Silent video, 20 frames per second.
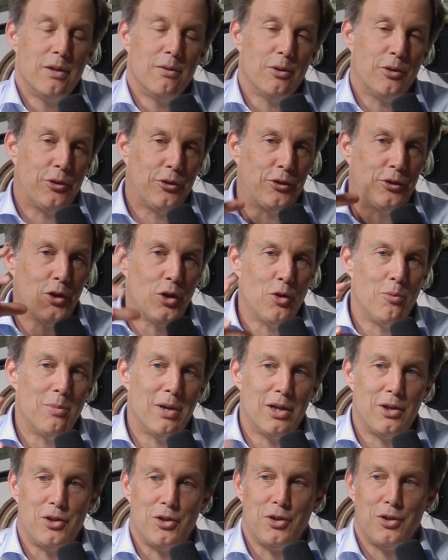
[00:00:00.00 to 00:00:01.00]
There's so
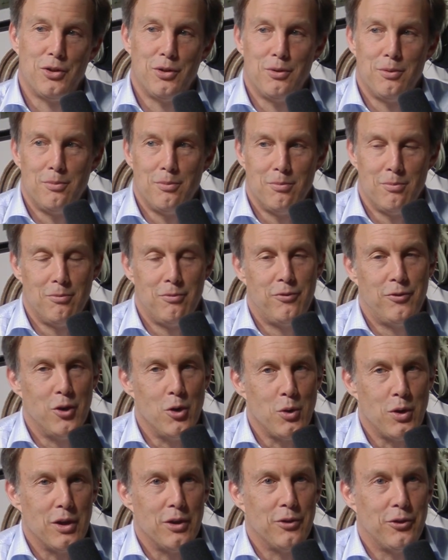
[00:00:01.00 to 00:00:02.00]
much
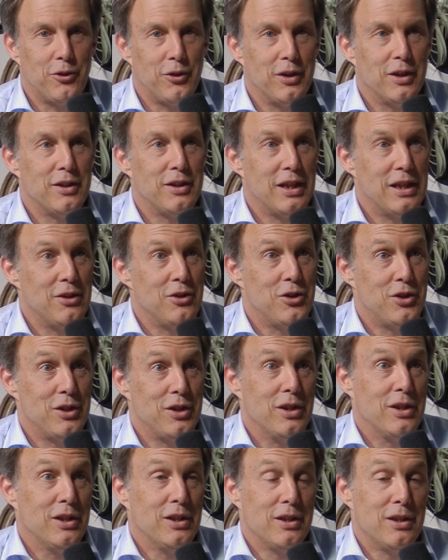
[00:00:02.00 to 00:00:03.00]
focus and
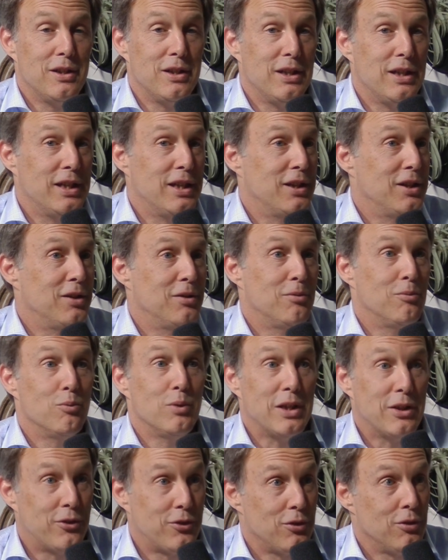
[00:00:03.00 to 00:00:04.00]
attention and
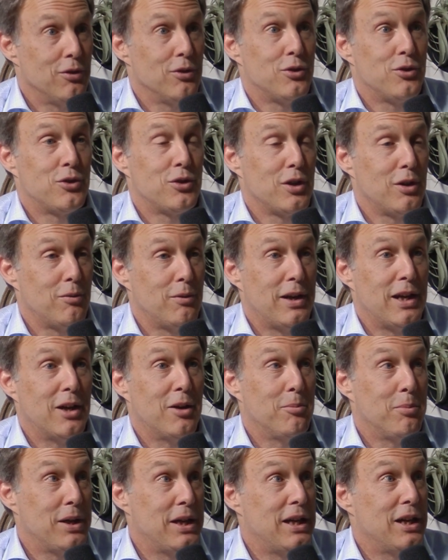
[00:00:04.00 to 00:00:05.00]
research
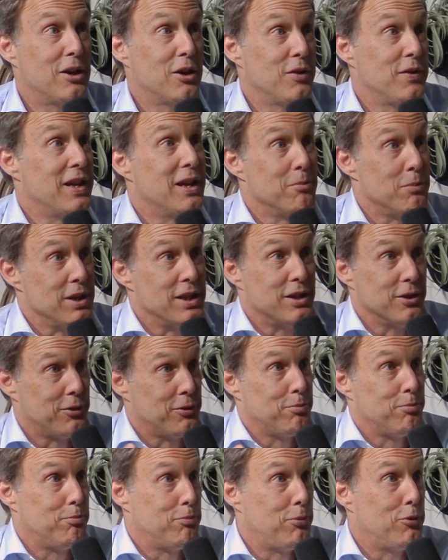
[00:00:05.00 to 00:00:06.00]
around Pear, and then we
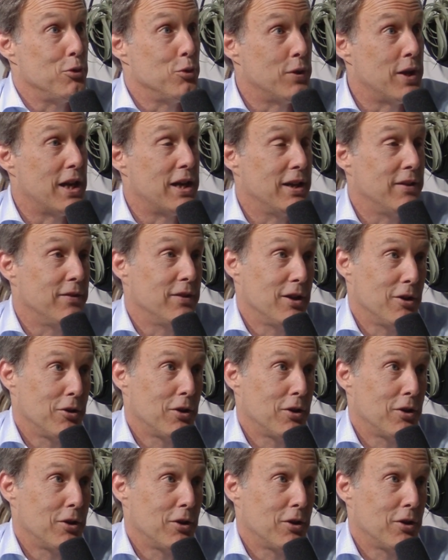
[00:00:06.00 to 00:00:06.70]
just threw that in there.